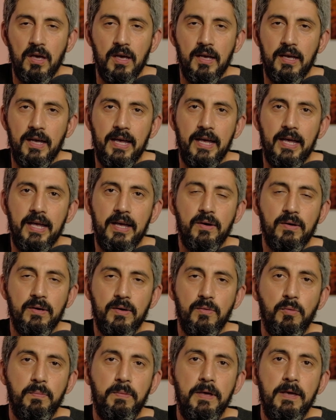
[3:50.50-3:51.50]
It
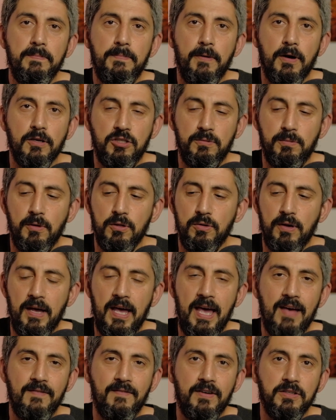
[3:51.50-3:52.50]
would be impossible to
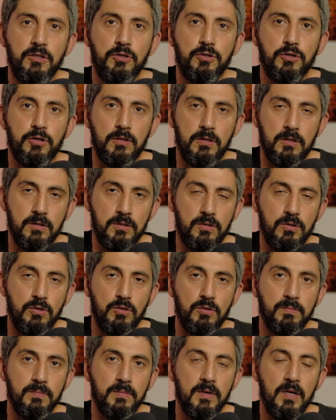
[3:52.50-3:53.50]
have an internal
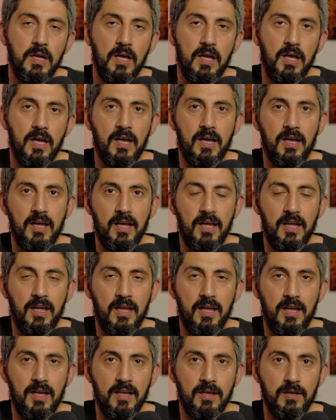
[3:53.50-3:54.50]
zoom
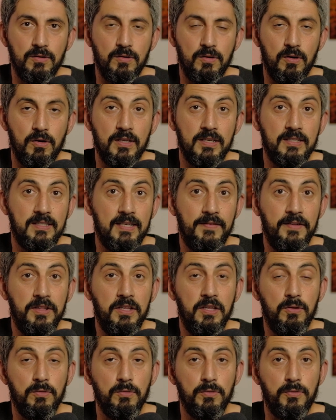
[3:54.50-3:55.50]
on a
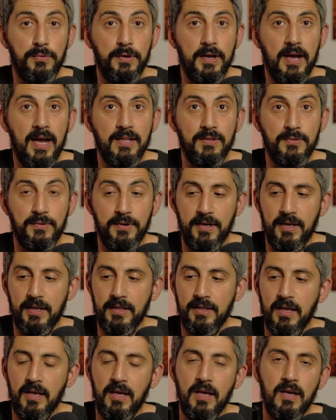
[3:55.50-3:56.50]
70 to
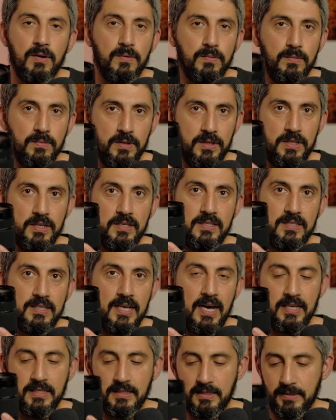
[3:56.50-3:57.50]
300 this
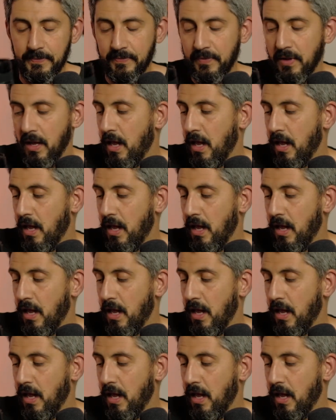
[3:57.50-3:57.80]
size.